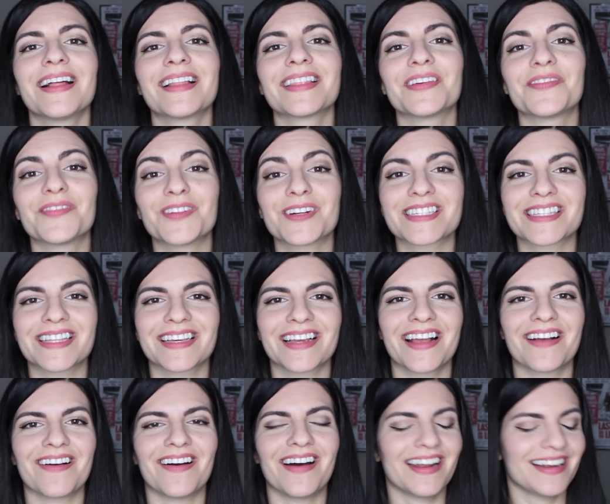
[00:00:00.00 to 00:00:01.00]
The first thing I
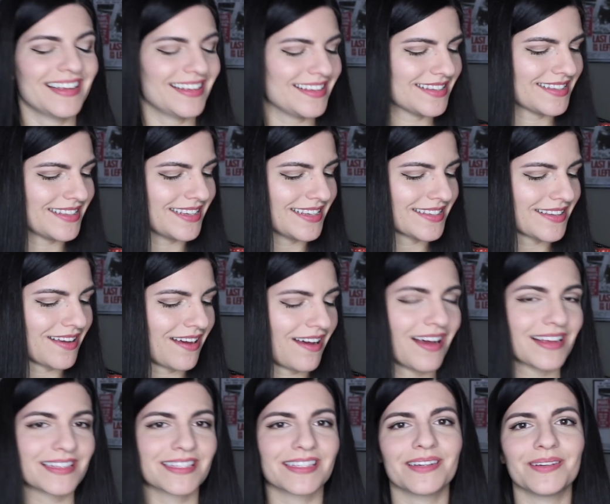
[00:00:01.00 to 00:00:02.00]
got is this
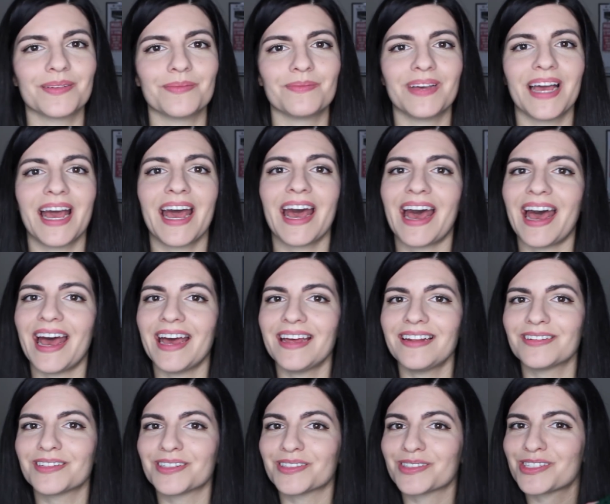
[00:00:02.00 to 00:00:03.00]
awesome
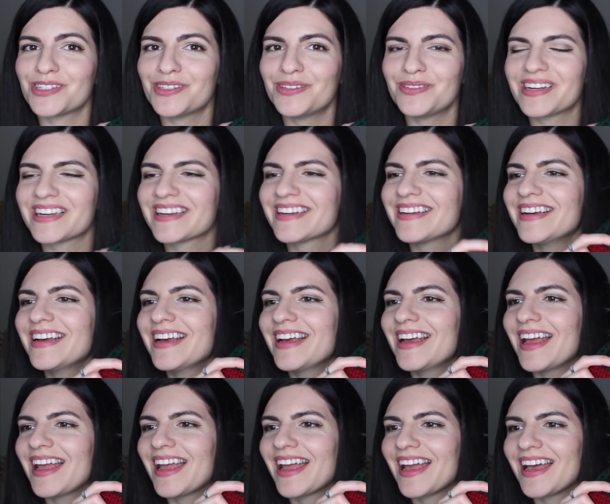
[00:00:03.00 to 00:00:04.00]
hat or toque,
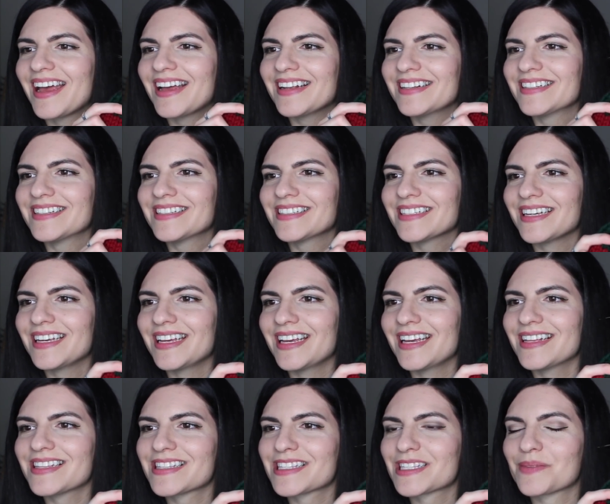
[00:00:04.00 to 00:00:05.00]
and
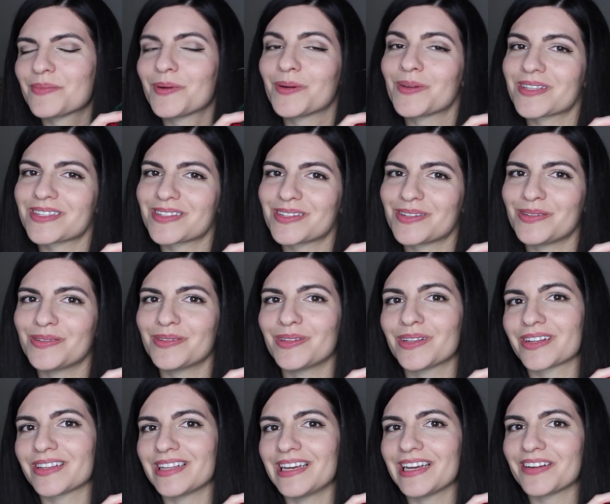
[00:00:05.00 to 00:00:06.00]
it's supposed to
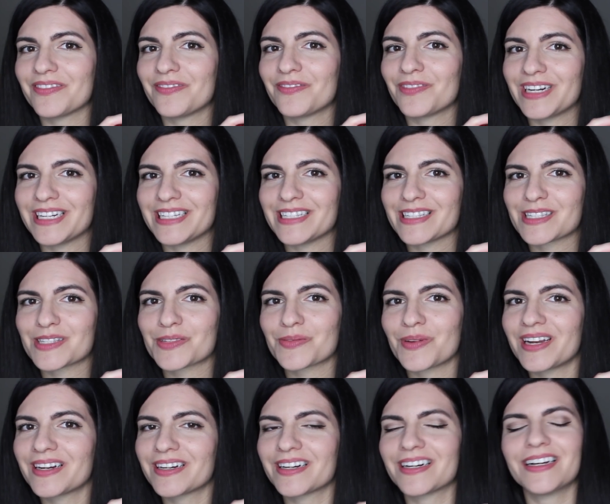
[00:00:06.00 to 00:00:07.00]
look like Freddy's
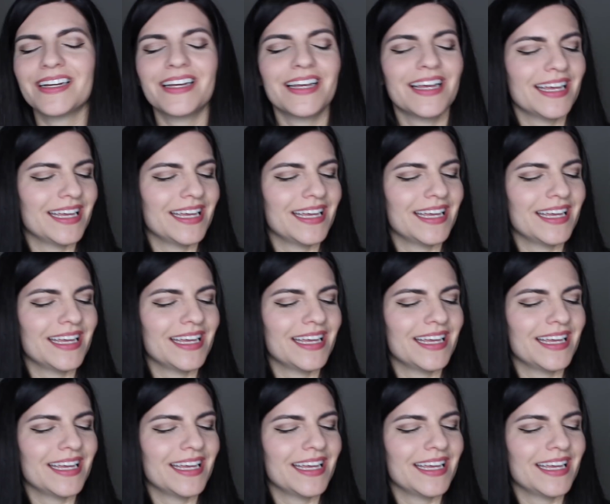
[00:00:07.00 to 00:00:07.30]
sweater.